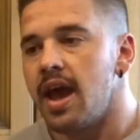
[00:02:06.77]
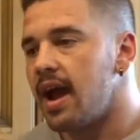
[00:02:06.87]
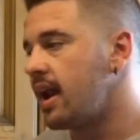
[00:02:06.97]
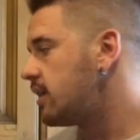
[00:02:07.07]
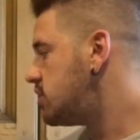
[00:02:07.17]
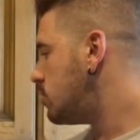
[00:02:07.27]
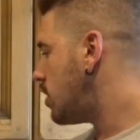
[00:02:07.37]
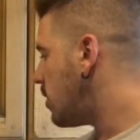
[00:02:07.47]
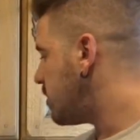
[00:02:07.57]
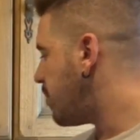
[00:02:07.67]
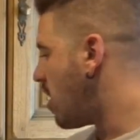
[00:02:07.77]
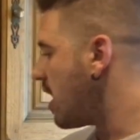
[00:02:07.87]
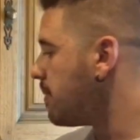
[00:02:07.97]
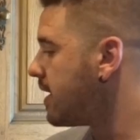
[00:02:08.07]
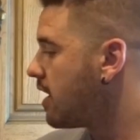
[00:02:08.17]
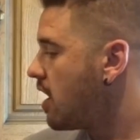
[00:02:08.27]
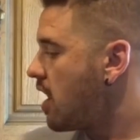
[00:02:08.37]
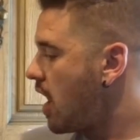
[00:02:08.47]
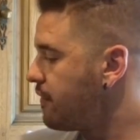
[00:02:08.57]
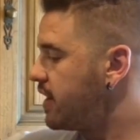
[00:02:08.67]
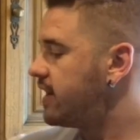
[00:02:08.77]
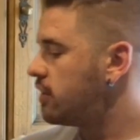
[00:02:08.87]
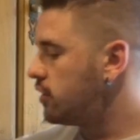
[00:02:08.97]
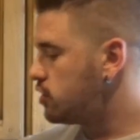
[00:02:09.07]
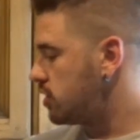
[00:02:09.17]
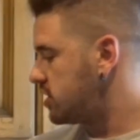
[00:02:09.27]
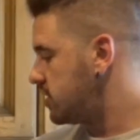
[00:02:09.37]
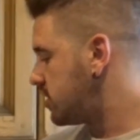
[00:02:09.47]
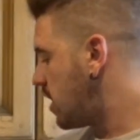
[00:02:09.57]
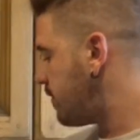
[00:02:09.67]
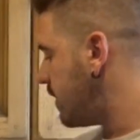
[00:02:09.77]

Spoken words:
And as you'll notice behind me, other than the nutrition stuff